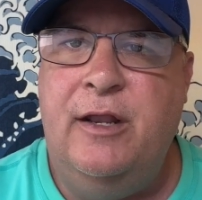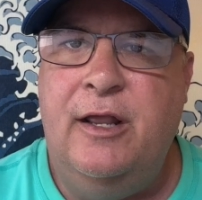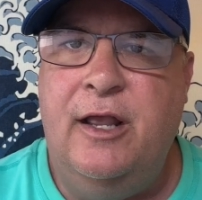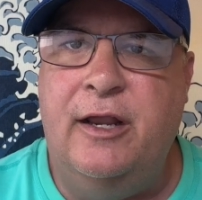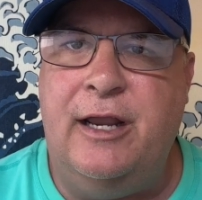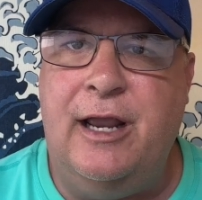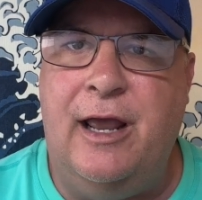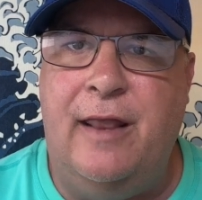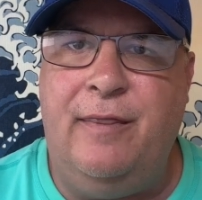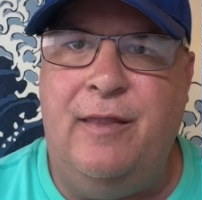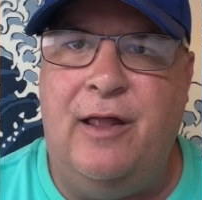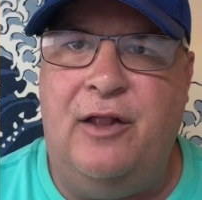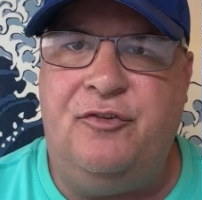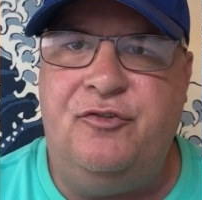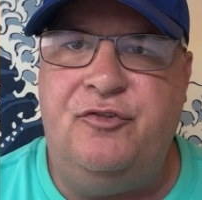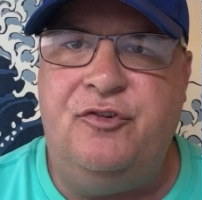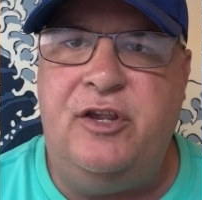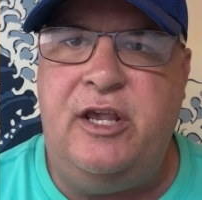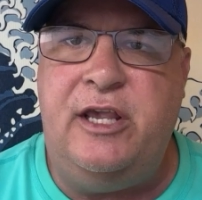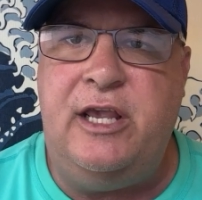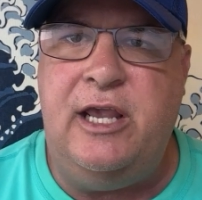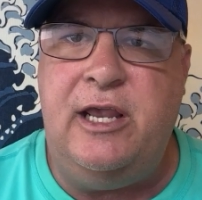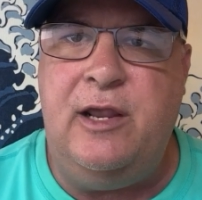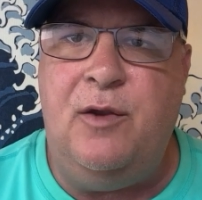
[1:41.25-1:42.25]
Again, that's
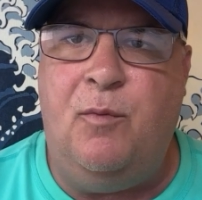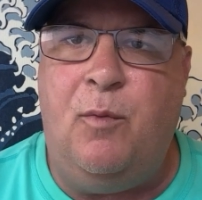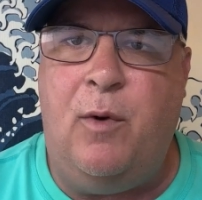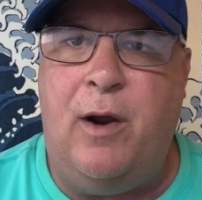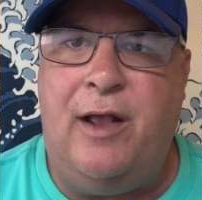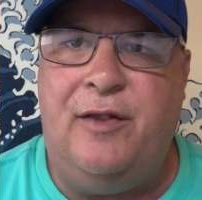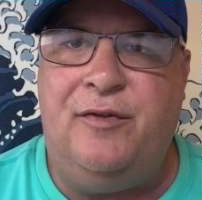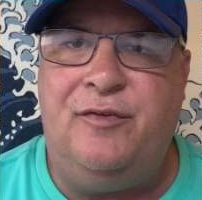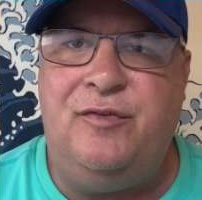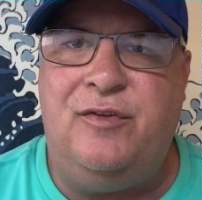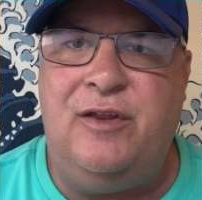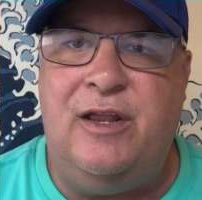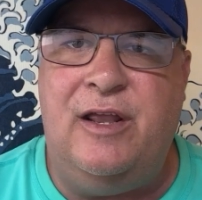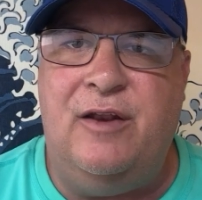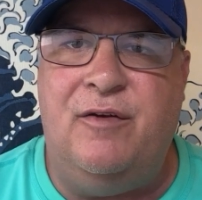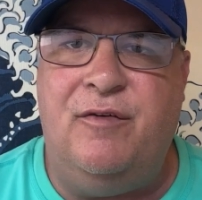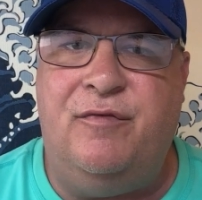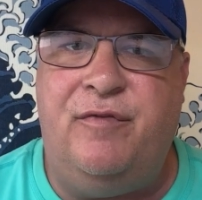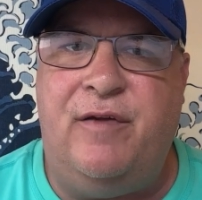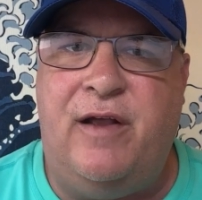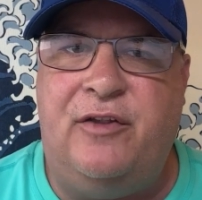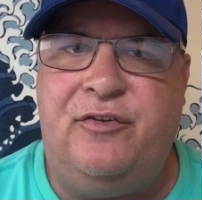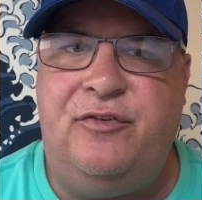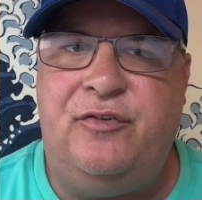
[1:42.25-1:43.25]

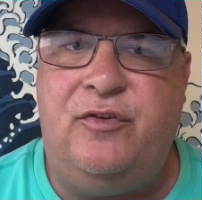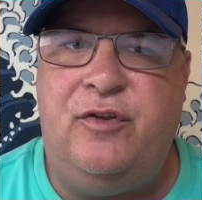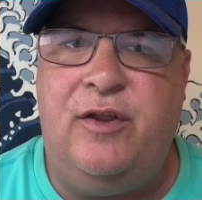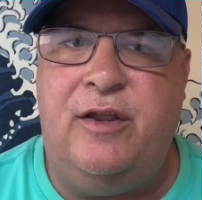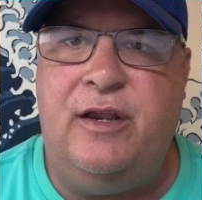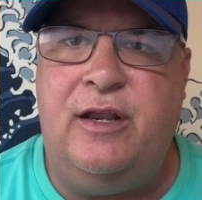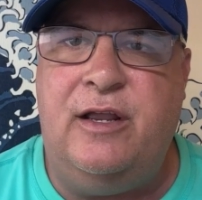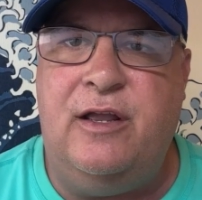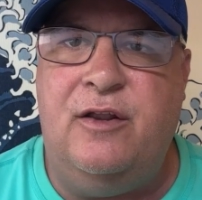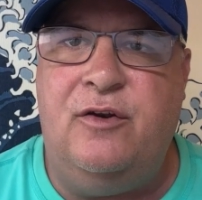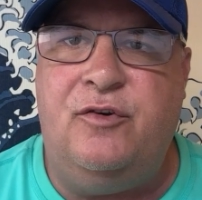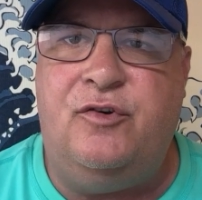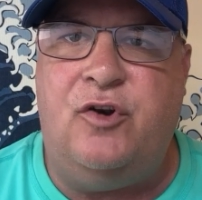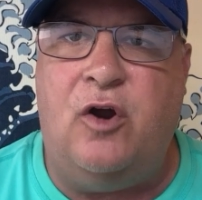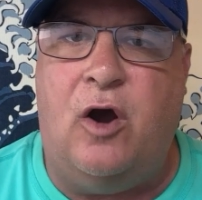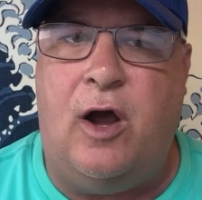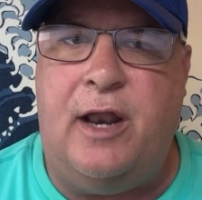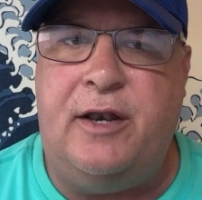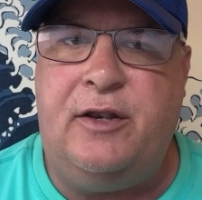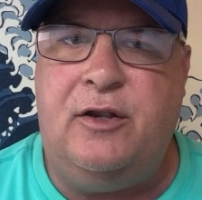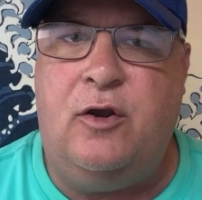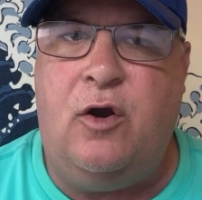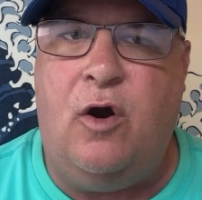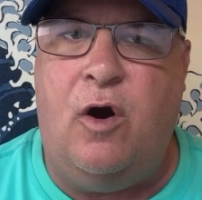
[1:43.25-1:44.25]

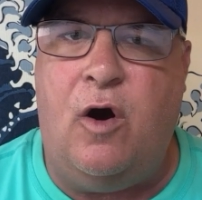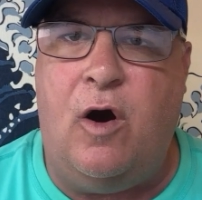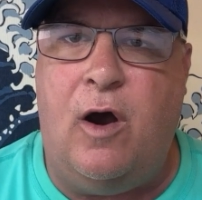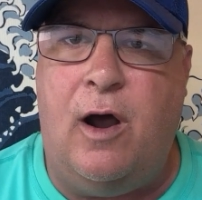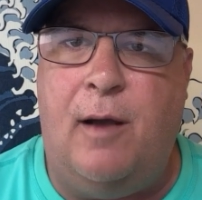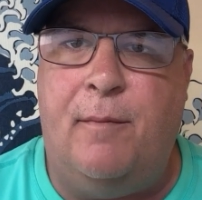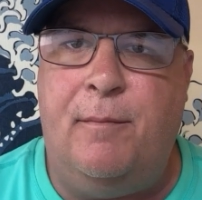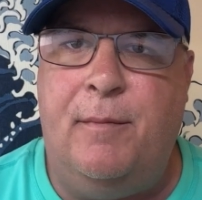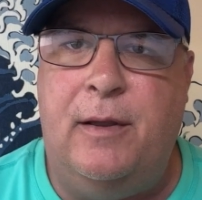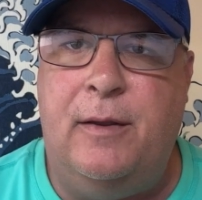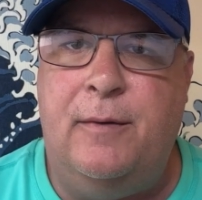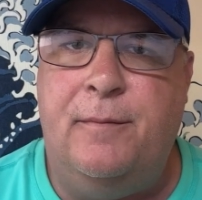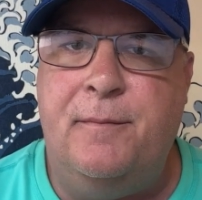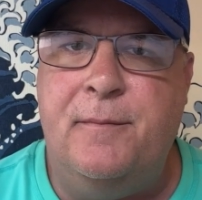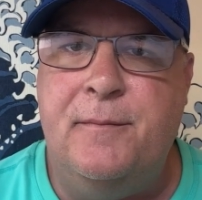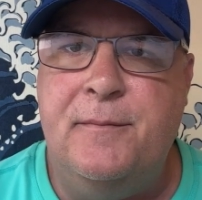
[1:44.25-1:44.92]
keywestinvesting.com.